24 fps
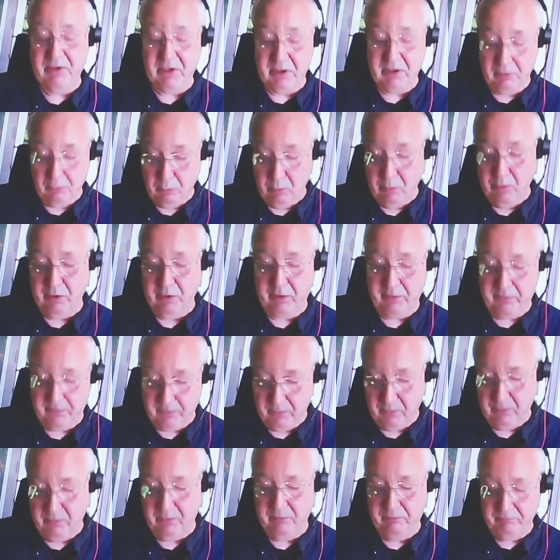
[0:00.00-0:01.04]
sort of work
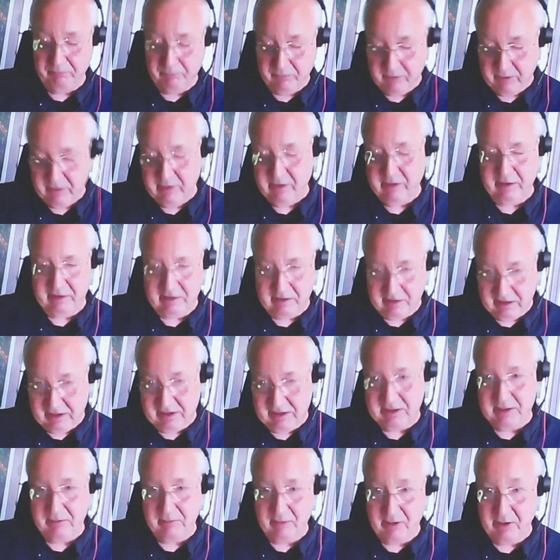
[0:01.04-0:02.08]
for a
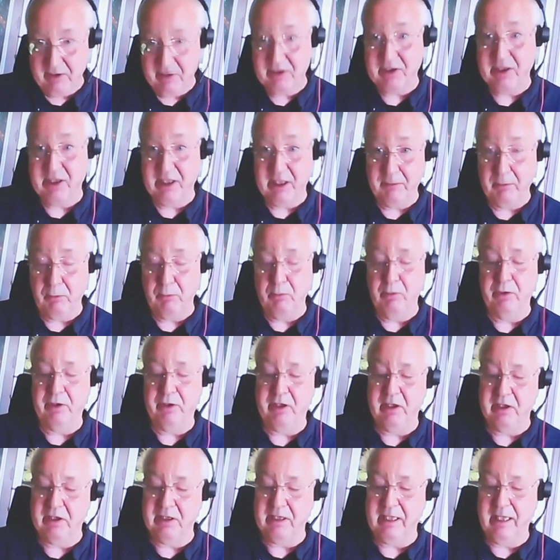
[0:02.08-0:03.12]
decent amount of time and
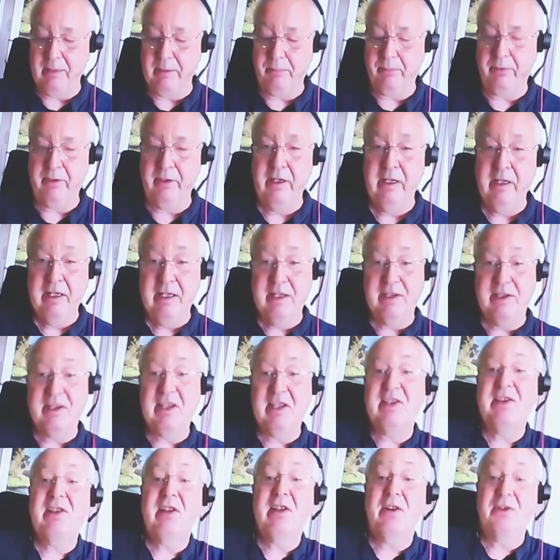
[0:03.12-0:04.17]
work at depth
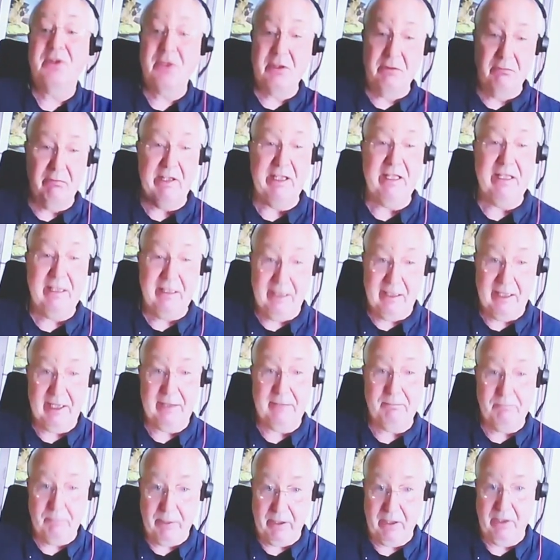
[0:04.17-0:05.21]
is they start to
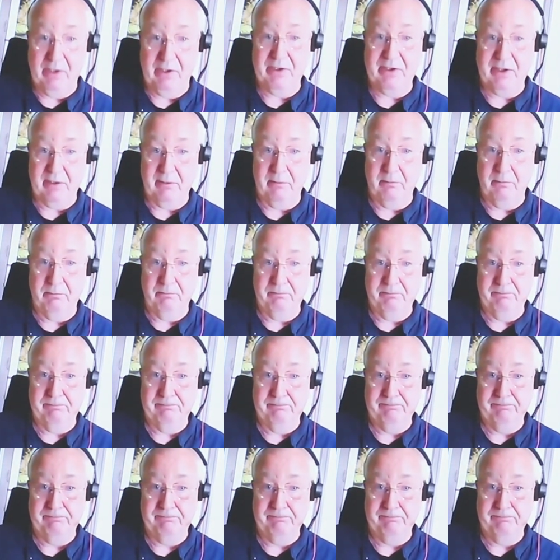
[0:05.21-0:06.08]
reclaim parts of them.